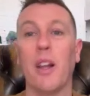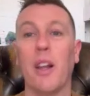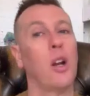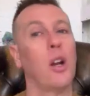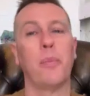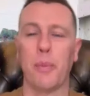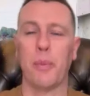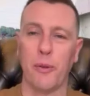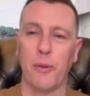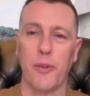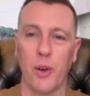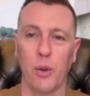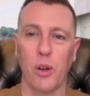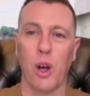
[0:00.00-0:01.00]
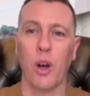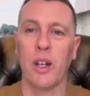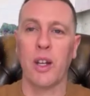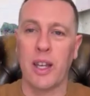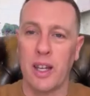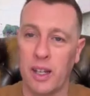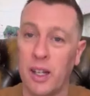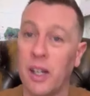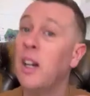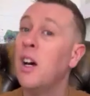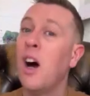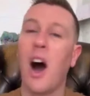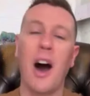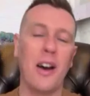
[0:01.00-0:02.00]
a lot of people feel lonely and are
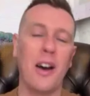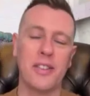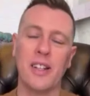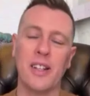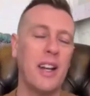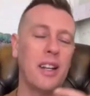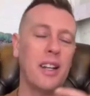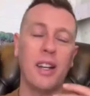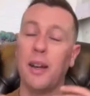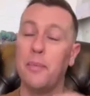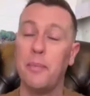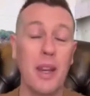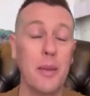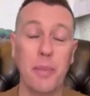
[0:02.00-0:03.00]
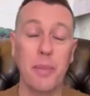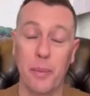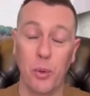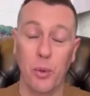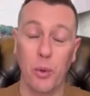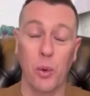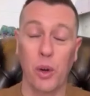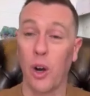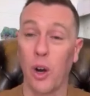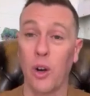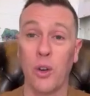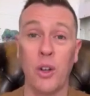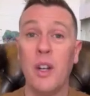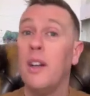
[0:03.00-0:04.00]
isolated, and many people will
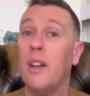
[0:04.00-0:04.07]
go